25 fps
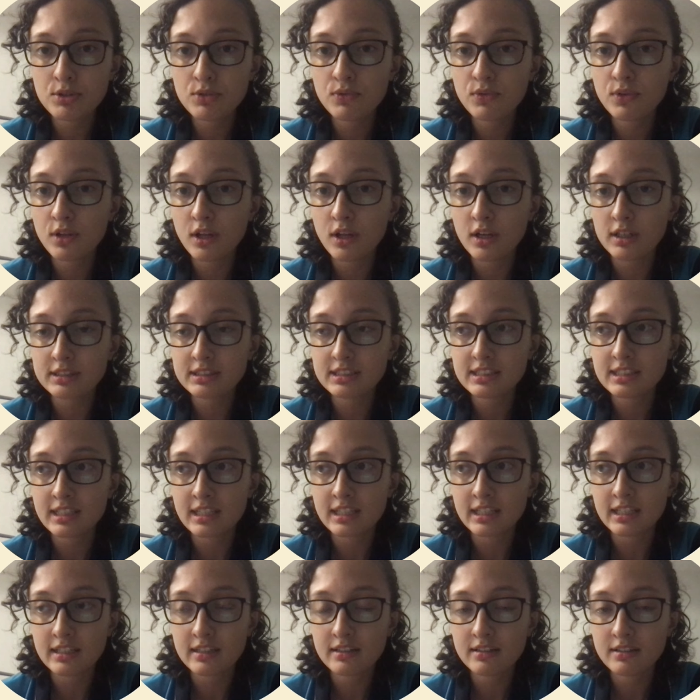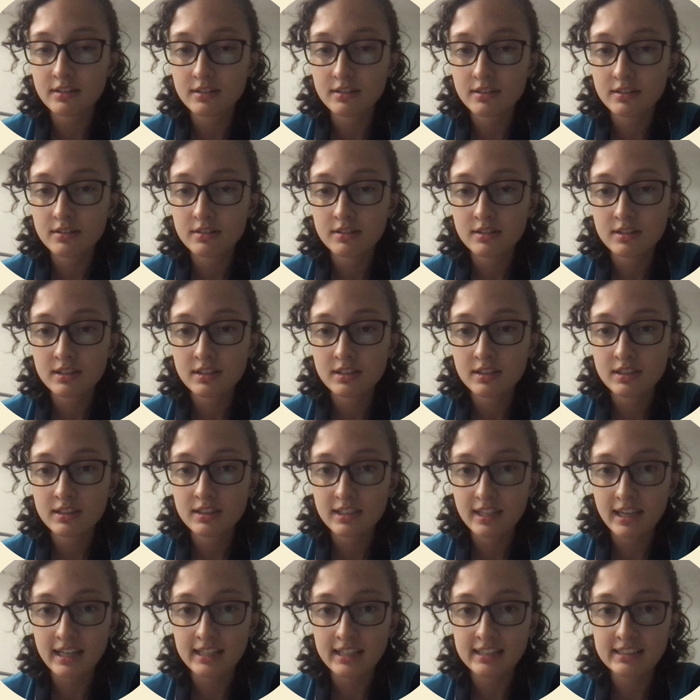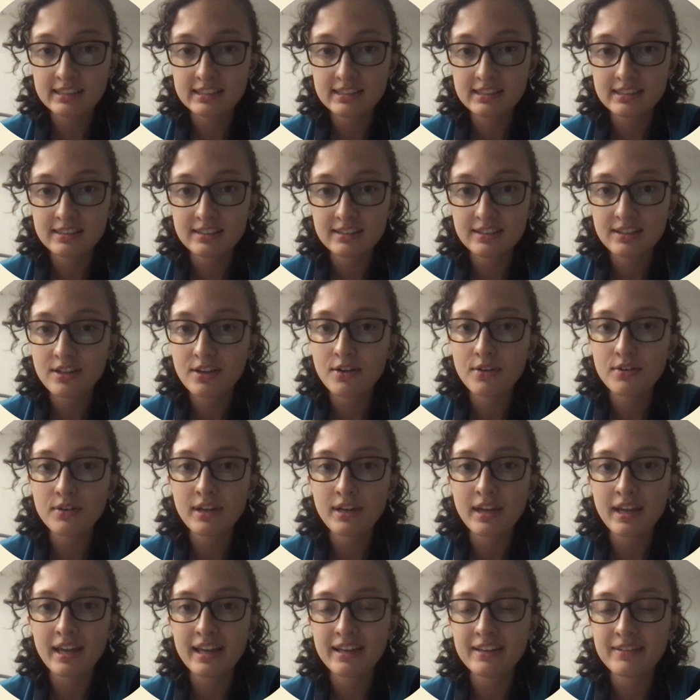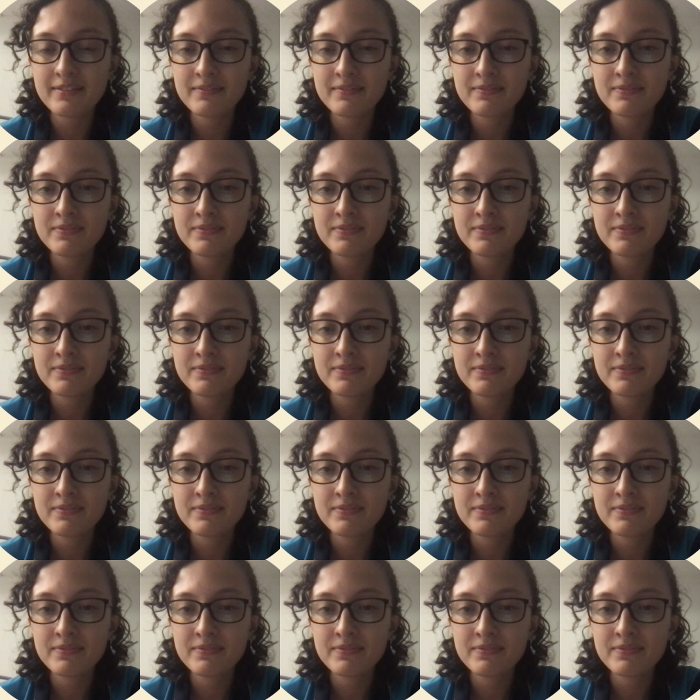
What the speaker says: fluoxetine. Yes? Okay.